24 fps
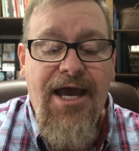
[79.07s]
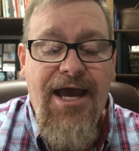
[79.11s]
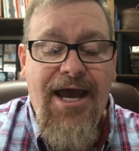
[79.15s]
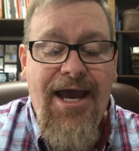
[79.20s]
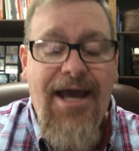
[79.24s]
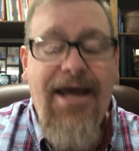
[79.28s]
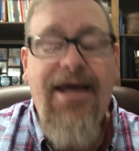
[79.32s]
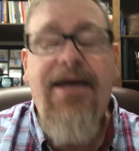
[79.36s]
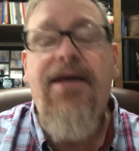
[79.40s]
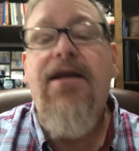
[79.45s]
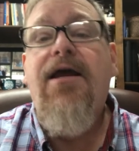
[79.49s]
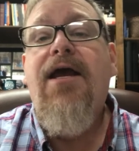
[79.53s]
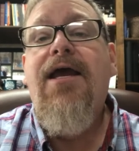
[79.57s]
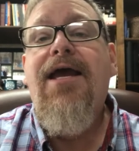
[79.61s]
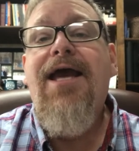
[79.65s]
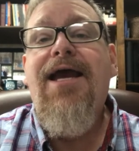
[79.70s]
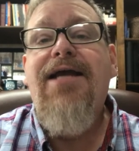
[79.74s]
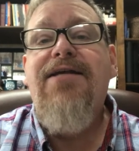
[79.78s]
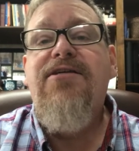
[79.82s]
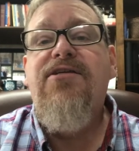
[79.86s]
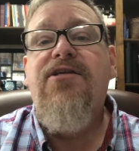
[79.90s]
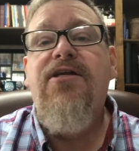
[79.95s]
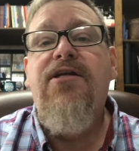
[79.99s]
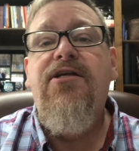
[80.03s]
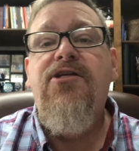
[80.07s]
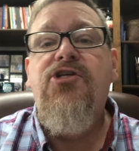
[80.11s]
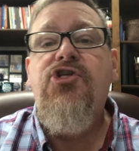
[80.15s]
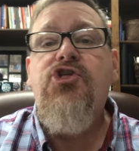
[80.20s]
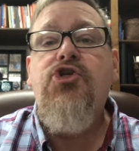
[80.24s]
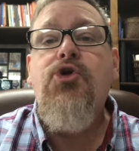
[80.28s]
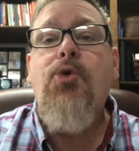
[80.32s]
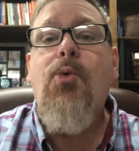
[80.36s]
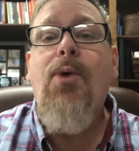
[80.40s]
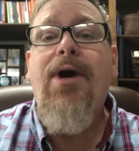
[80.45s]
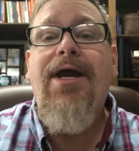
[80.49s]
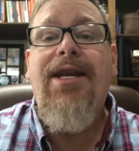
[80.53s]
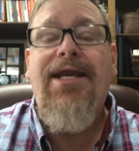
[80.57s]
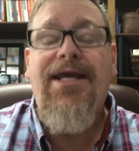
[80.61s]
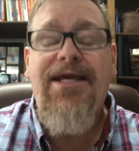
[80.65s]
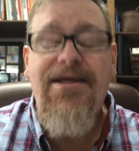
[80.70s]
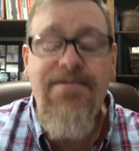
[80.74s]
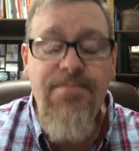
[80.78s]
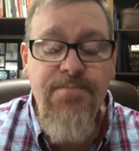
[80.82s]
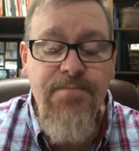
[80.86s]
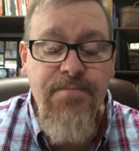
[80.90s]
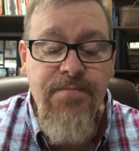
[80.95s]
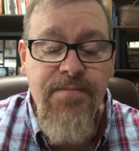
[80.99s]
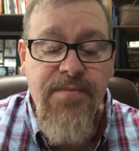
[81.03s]
And Exodus 20,
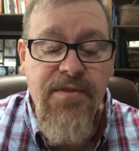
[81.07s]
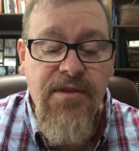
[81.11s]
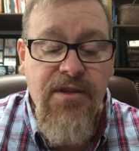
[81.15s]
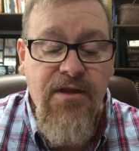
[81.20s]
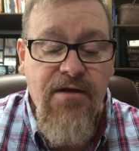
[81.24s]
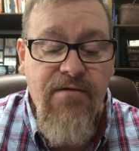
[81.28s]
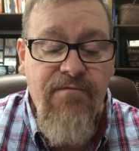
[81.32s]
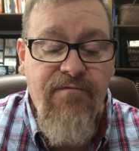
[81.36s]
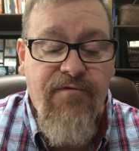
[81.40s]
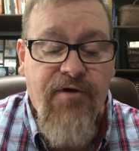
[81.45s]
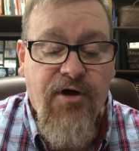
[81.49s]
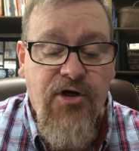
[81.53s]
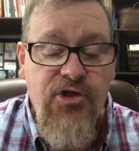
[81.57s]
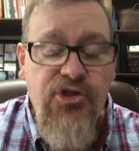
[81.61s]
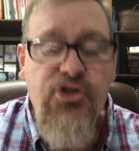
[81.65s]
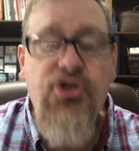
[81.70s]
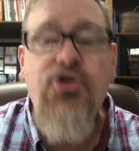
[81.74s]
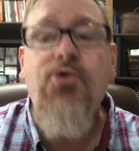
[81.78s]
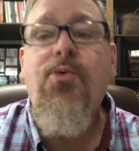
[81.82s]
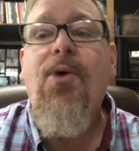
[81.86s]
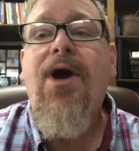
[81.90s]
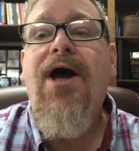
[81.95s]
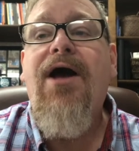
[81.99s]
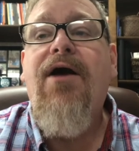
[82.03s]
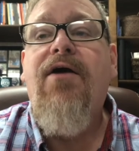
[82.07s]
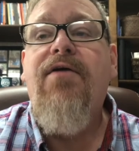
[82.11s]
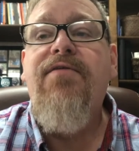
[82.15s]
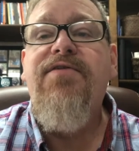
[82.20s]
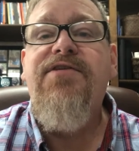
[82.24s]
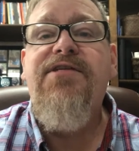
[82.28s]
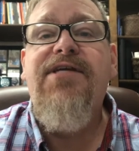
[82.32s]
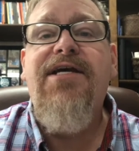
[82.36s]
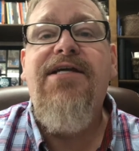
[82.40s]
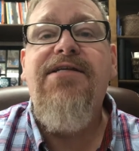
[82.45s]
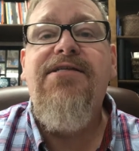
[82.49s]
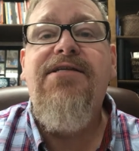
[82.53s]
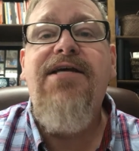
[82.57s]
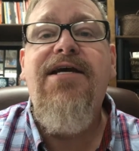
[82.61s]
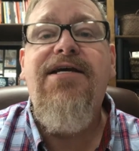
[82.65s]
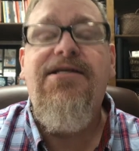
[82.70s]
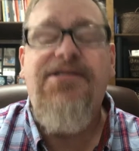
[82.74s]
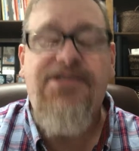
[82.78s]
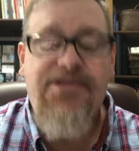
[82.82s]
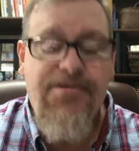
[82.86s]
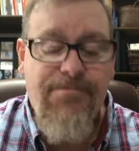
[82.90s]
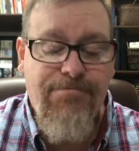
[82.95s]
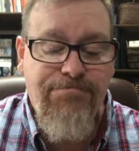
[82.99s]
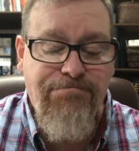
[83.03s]
verse 12 says
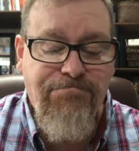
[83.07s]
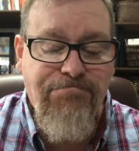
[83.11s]
this: